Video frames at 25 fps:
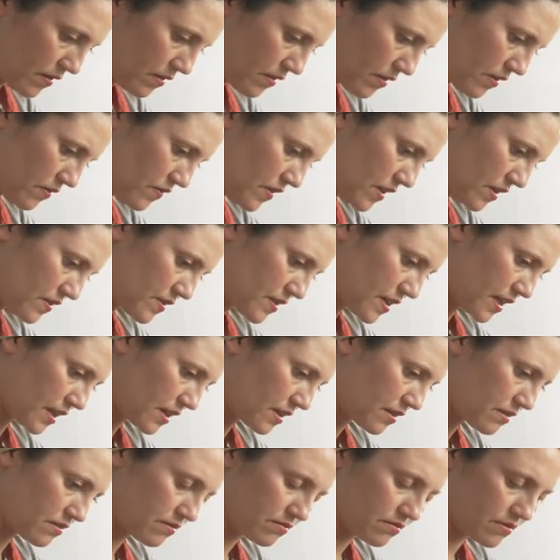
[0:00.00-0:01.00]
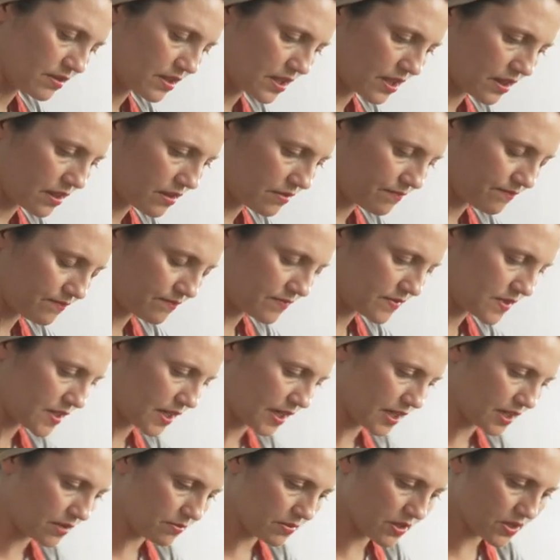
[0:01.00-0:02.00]
If there's like little
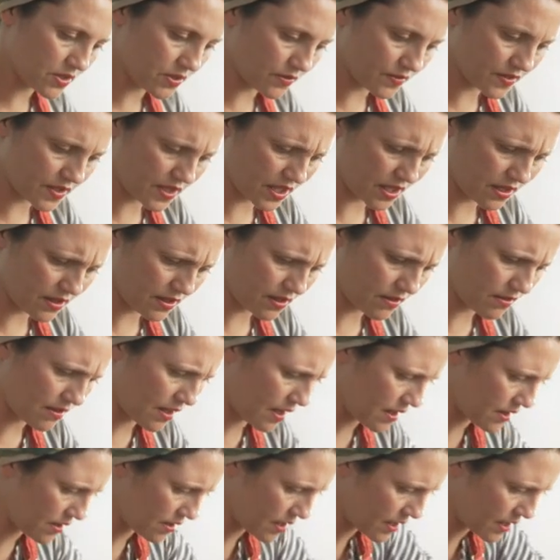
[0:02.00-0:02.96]
tiny bits of skin in there,